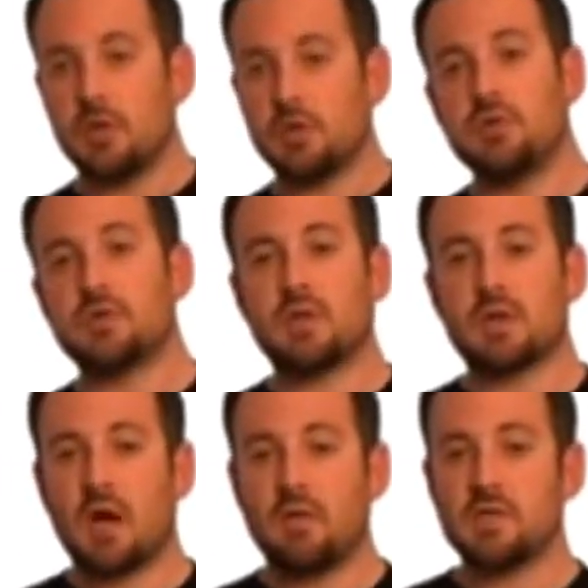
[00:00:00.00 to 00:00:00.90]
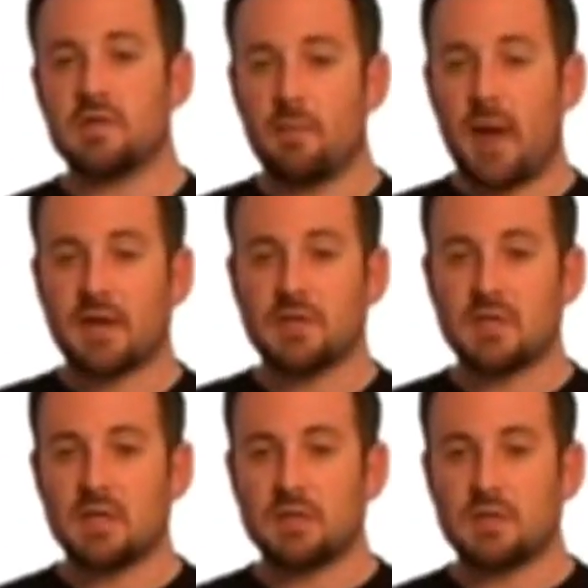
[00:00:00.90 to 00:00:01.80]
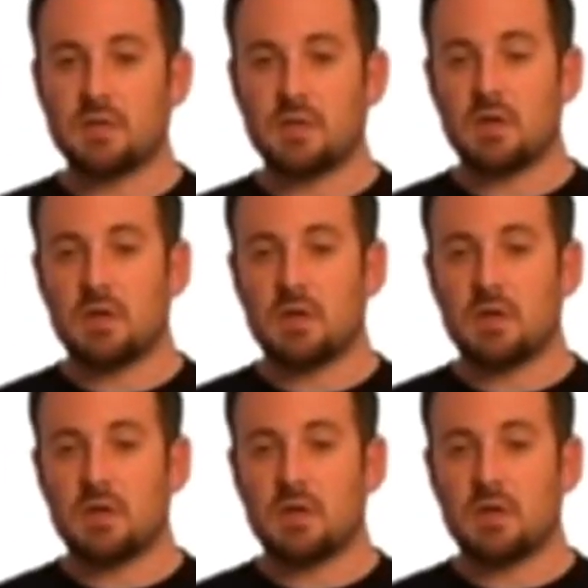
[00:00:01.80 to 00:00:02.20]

used on the covers of the magazines